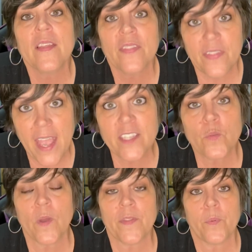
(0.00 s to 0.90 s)
That's
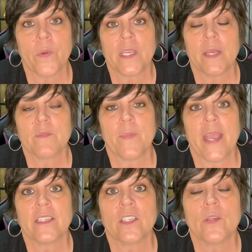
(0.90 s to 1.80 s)
what the point comes
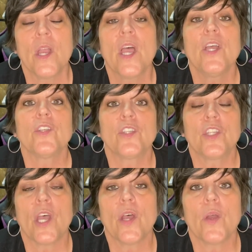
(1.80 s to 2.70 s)
back to.
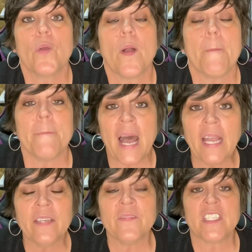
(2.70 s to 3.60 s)
So my
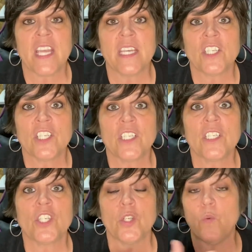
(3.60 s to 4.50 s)
invitation
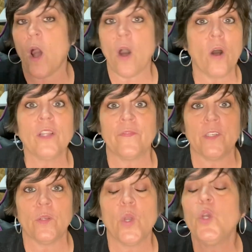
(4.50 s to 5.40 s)
to all of
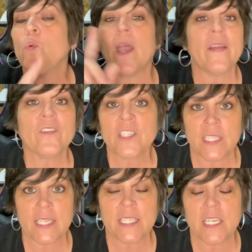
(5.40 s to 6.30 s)
you, whoever's
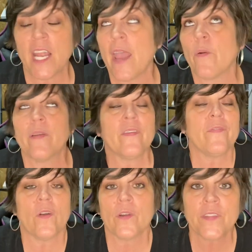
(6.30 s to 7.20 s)
listening, however
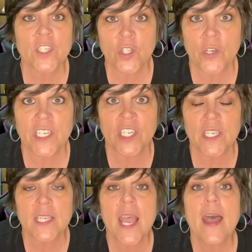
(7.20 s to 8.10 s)
far this
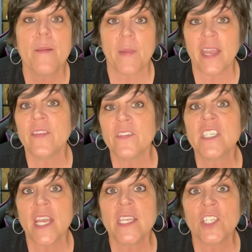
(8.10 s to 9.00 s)
stretches, my
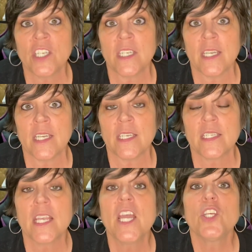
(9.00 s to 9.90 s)
invitation
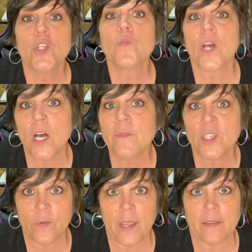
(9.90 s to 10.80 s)
is to come
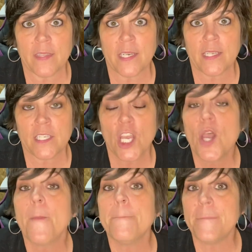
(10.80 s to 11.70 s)
to Anthony's.
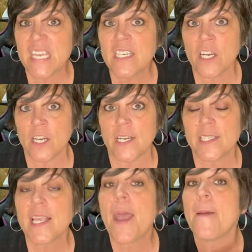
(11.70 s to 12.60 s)
Meet
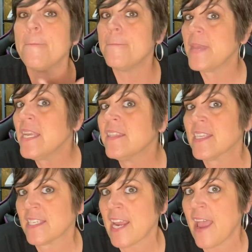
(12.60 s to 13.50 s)
us. Meet the
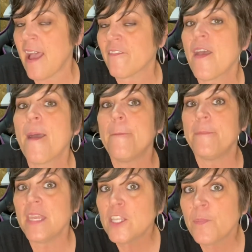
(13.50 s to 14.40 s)
staff.
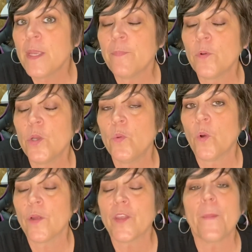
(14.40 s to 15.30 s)
Meet the people who work there.